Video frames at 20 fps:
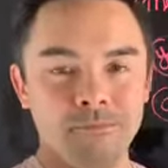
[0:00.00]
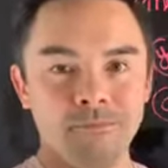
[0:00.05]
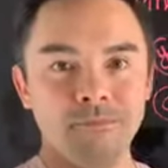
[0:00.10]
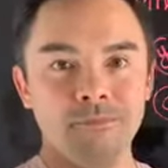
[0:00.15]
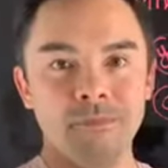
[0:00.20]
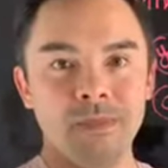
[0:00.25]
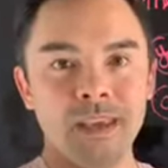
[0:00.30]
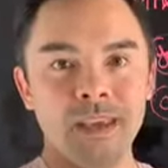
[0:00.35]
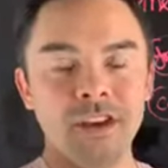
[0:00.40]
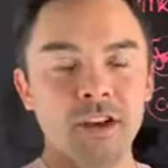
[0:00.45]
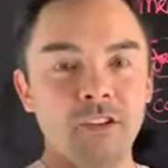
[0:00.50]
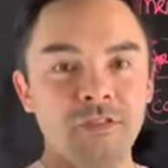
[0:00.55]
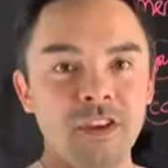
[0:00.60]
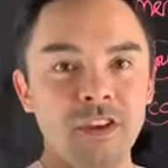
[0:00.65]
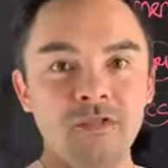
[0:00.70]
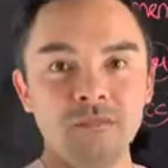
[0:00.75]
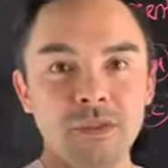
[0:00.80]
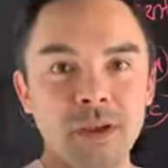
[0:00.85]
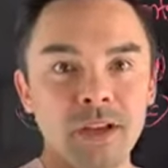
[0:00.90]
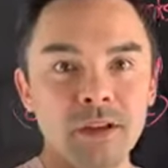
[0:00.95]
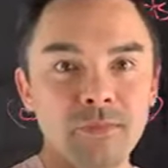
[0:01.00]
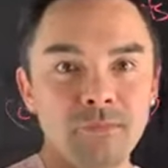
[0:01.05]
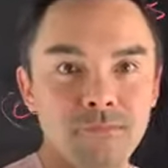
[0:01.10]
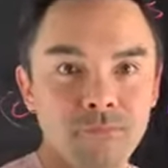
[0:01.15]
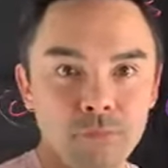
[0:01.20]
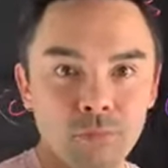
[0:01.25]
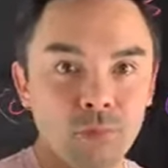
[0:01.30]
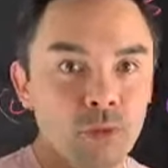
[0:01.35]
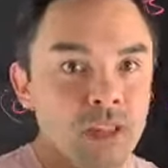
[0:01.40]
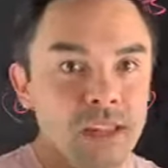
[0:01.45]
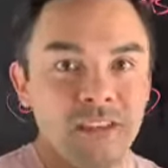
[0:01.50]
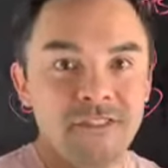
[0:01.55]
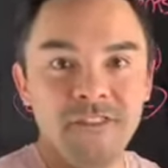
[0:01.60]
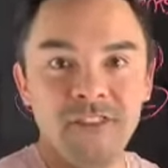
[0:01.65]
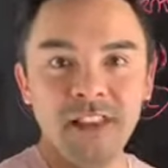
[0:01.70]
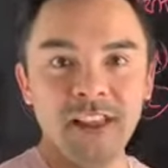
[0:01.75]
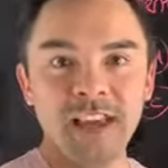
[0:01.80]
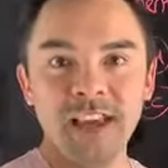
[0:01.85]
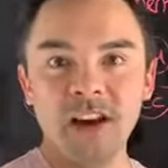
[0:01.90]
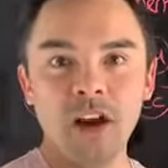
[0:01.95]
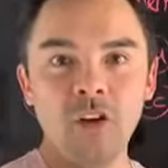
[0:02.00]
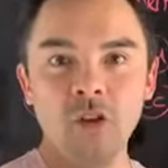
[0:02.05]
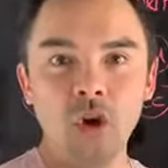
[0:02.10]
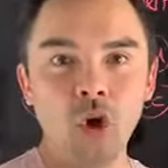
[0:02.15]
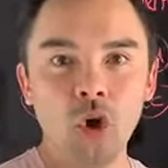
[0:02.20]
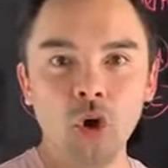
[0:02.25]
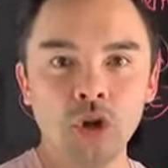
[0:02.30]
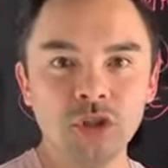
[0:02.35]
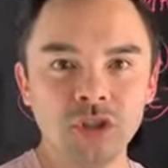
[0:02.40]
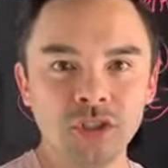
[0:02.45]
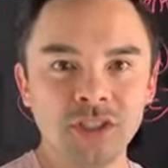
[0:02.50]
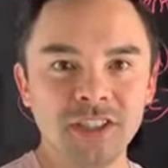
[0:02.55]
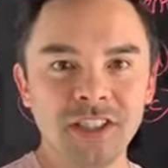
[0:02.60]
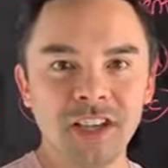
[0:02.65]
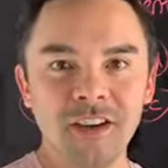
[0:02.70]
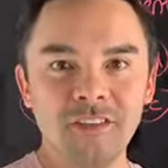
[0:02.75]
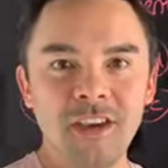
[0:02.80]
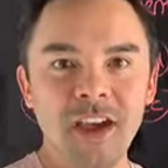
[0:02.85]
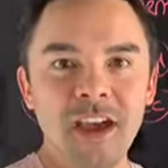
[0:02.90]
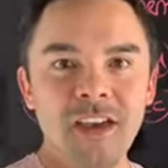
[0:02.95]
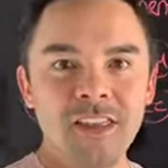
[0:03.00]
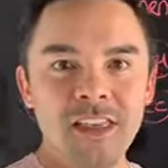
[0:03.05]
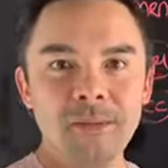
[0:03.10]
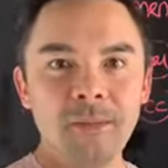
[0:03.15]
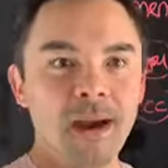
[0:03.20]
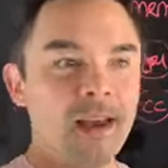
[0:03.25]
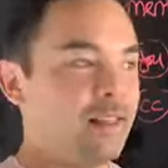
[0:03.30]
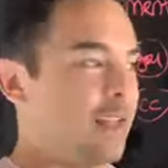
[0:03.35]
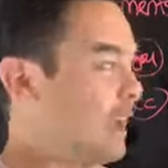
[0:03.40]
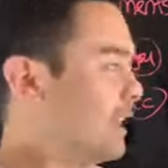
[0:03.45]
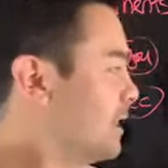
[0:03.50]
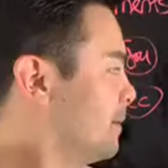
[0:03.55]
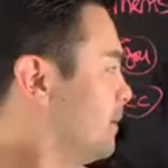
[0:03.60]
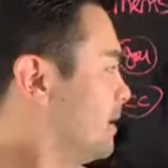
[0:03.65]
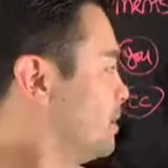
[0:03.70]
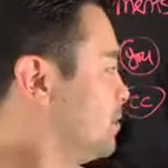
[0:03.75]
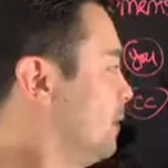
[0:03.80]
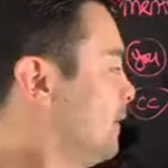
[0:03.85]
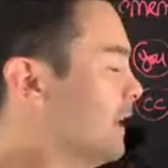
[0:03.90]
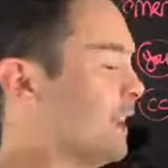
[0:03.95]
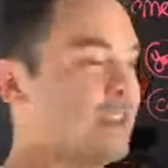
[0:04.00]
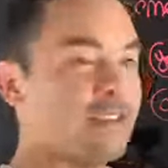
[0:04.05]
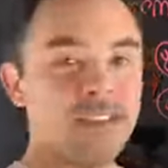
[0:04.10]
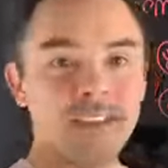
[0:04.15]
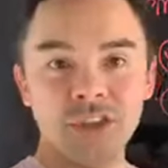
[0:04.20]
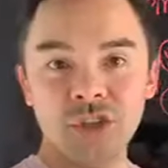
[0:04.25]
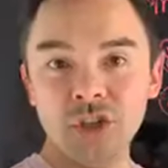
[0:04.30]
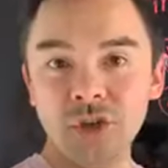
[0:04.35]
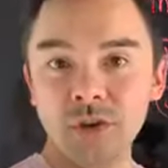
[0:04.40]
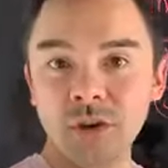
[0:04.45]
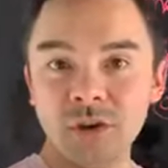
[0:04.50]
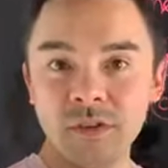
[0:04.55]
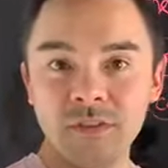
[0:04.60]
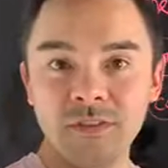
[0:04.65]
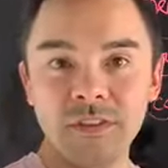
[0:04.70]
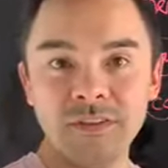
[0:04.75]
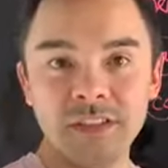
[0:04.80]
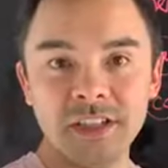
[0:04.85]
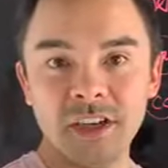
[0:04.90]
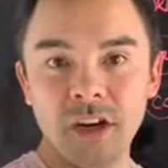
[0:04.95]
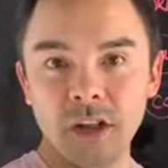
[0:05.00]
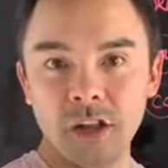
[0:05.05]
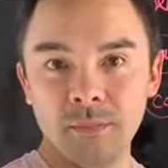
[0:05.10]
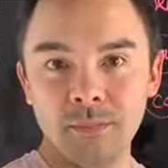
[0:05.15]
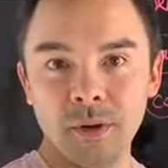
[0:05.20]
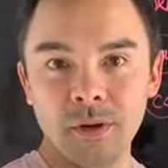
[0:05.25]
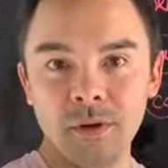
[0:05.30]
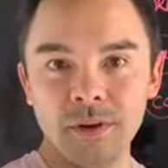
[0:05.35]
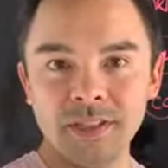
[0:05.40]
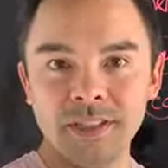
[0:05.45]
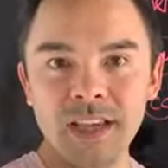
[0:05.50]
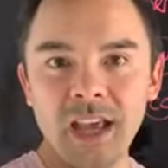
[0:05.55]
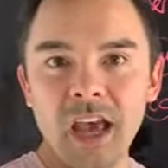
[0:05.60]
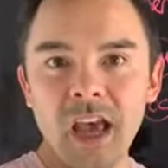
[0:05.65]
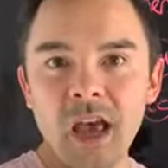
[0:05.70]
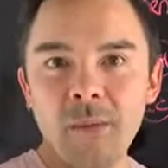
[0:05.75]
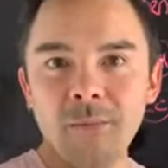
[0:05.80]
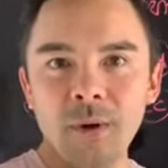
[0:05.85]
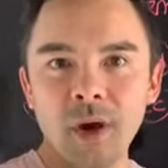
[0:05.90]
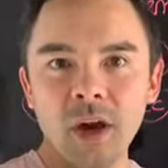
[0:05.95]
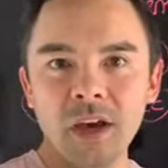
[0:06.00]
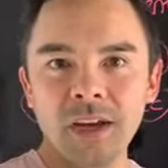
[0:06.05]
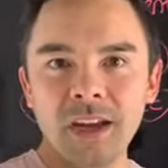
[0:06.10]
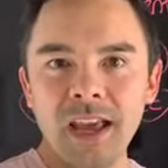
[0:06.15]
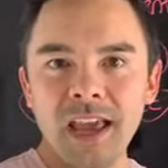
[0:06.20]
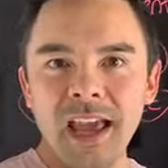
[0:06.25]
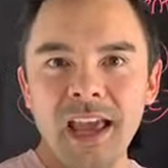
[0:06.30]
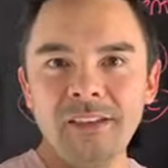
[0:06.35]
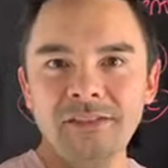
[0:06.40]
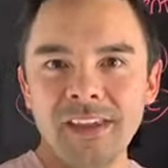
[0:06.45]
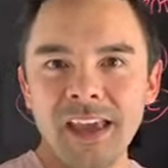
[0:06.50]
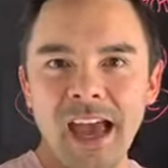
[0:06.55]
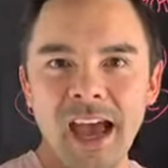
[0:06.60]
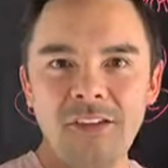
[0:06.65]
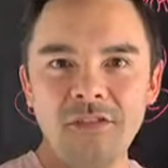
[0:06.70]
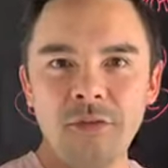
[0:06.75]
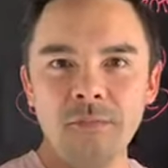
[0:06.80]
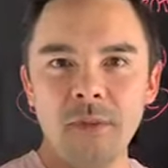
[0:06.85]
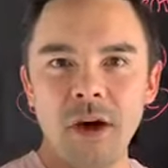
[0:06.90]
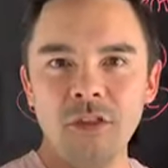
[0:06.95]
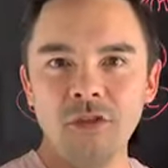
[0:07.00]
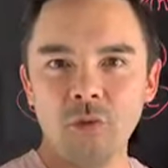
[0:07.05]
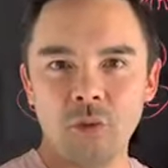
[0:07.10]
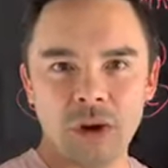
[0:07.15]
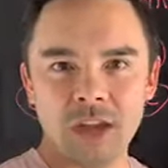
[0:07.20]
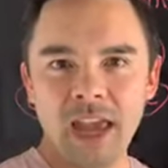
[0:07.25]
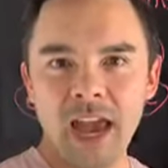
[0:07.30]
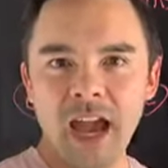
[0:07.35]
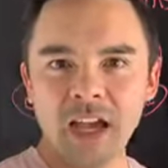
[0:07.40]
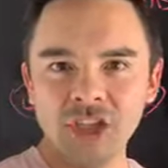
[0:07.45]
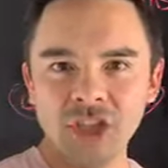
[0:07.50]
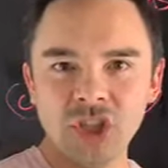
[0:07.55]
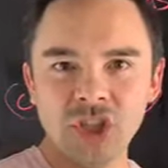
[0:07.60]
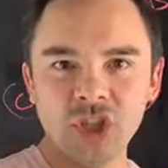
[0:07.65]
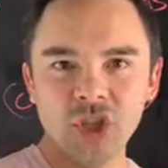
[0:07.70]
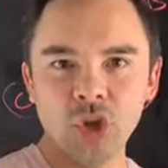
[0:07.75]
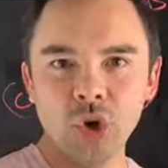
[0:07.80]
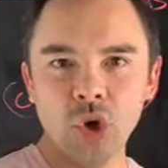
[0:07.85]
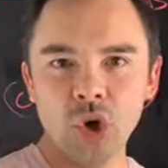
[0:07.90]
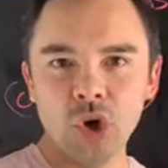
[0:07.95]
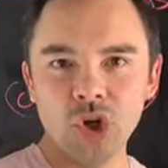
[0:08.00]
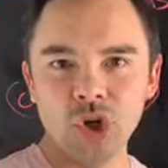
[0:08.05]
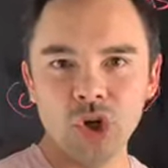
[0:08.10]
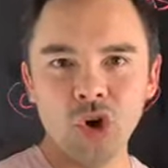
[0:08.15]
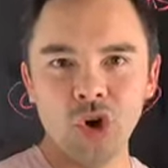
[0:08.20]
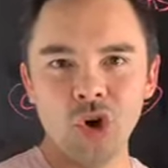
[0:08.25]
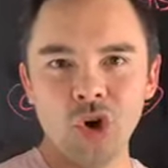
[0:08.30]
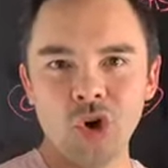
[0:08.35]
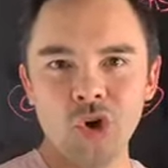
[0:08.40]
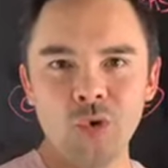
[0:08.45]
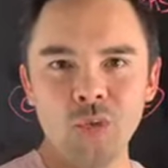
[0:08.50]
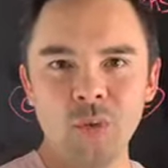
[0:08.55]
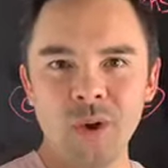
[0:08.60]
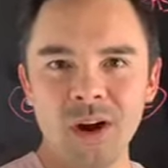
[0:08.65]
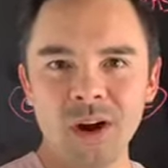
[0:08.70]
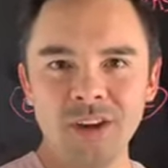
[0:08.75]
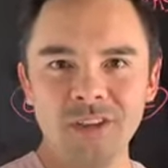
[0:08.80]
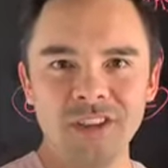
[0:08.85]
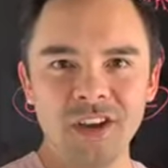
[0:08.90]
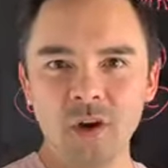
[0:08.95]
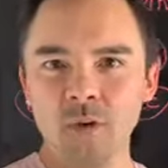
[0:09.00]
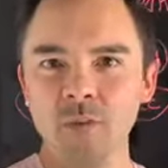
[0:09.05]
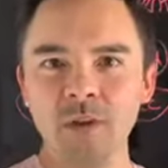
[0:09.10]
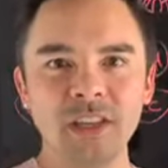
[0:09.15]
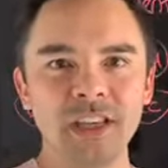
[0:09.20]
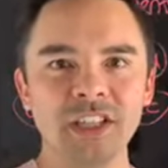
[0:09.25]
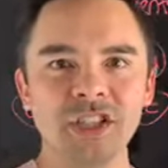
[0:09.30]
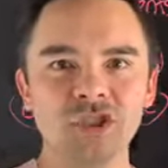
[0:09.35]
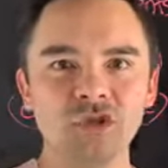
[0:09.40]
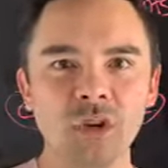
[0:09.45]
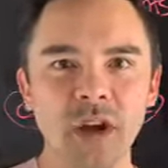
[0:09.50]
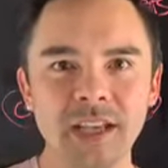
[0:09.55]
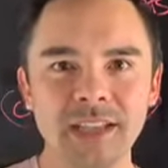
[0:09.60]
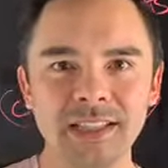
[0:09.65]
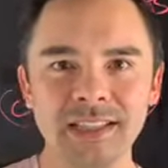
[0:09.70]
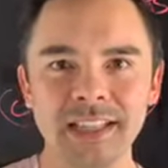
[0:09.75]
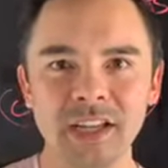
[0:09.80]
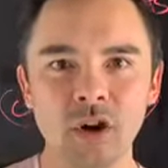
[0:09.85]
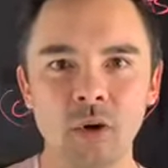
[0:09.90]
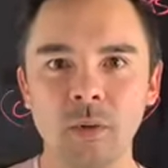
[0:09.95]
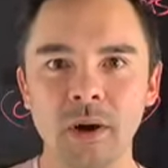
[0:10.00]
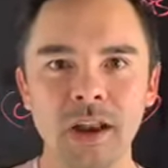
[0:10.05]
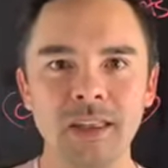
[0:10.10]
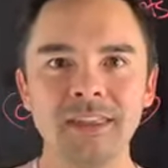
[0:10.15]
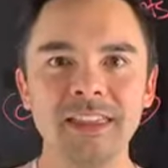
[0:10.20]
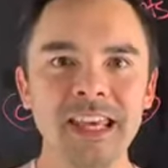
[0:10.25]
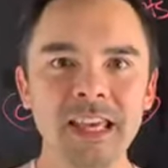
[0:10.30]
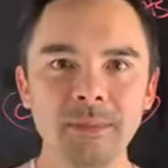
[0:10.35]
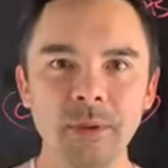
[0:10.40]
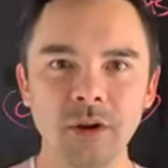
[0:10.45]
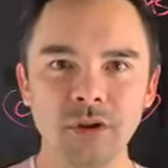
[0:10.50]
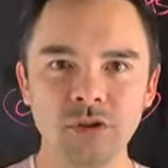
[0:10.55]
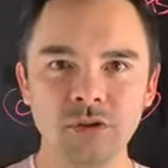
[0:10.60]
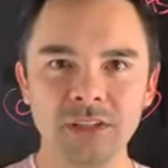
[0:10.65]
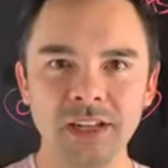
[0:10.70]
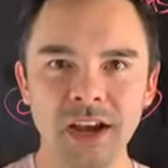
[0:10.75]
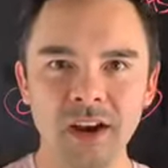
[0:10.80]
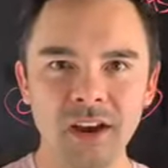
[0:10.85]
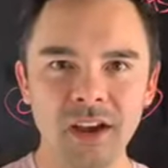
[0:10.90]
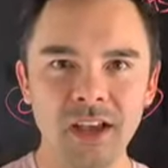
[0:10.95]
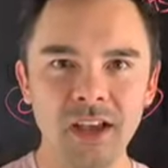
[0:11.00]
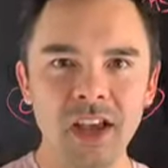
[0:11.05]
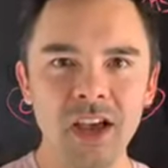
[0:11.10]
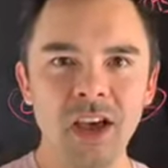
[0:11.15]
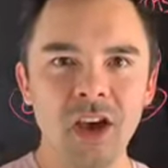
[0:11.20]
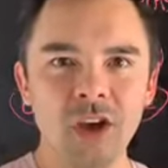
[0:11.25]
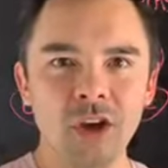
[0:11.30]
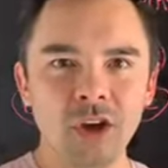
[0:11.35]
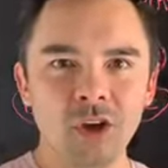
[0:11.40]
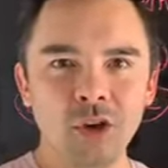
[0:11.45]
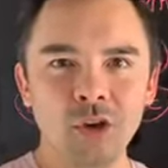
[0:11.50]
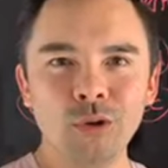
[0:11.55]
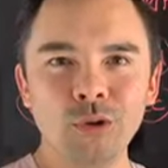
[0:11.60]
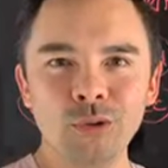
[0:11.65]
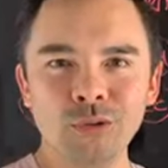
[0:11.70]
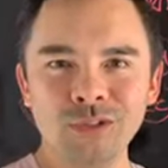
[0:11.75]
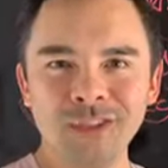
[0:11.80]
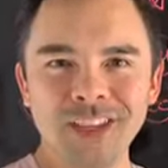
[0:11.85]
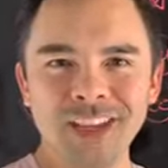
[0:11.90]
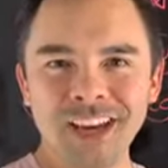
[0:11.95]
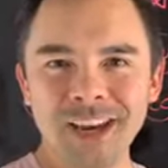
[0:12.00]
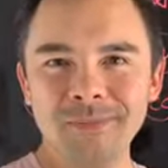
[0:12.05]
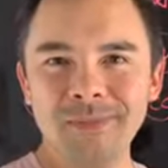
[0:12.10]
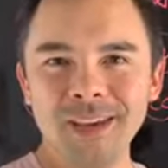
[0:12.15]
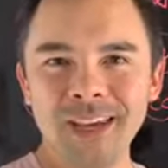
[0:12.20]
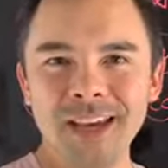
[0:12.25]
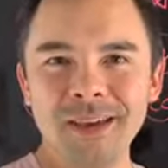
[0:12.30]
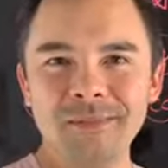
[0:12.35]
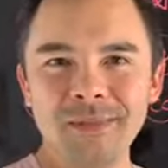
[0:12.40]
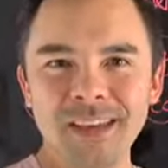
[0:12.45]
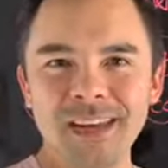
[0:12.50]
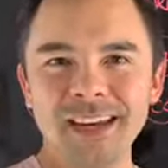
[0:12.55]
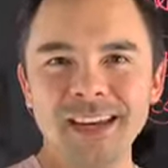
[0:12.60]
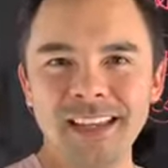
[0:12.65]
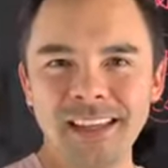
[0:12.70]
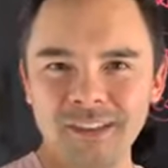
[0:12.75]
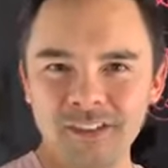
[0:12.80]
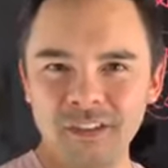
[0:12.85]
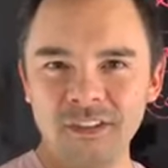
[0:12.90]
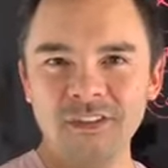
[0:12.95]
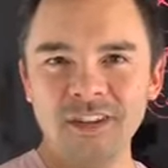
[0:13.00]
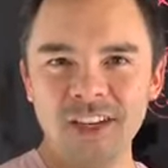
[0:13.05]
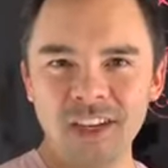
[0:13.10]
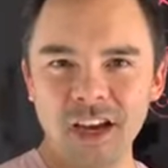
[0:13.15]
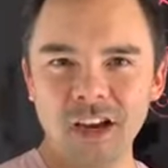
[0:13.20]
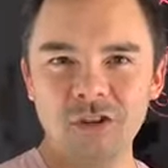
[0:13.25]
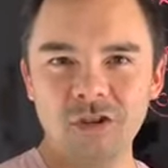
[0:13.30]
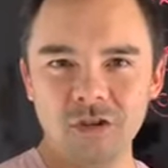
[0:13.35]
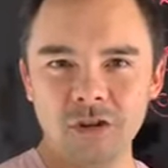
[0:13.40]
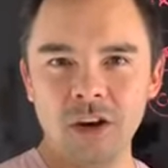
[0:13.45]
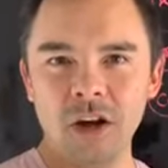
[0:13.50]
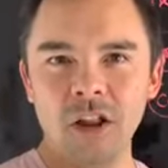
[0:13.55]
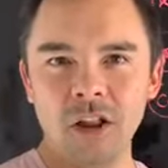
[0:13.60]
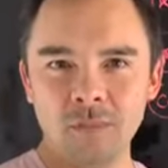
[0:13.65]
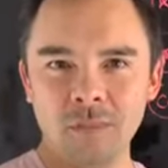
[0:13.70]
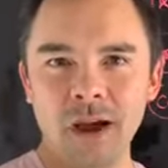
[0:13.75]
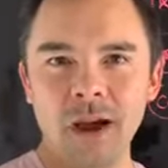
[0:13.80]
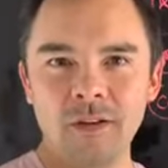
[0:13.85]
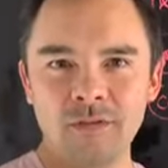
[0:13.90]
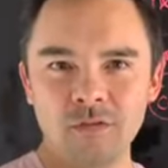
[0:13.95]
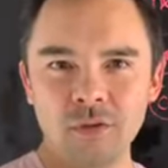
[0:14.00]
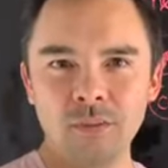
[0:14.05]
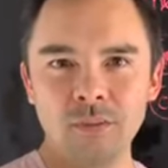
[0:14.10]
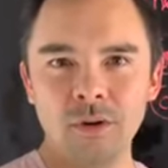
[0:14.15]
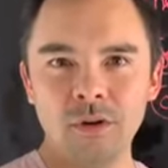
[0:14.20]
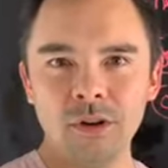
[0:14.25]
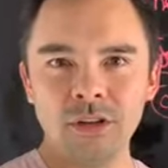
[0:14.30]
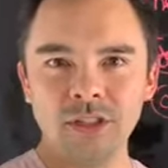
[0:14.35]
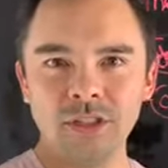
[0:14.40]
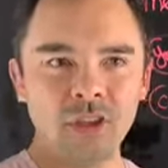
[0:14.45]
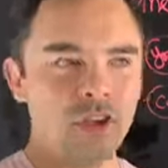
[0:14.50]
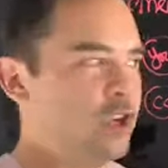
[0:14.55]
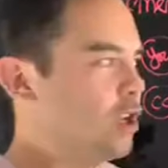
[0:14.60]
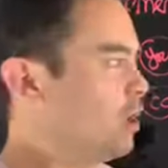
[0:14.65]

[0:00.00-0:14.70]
if you've been really filling in all the holes yourself, they might like the months when they get the $250 bonus. But if they have a month where cash is short or where they're really stressed and they don't want to think about doTERRA, who's going to be committed to the $1,500 Power 3 bonus?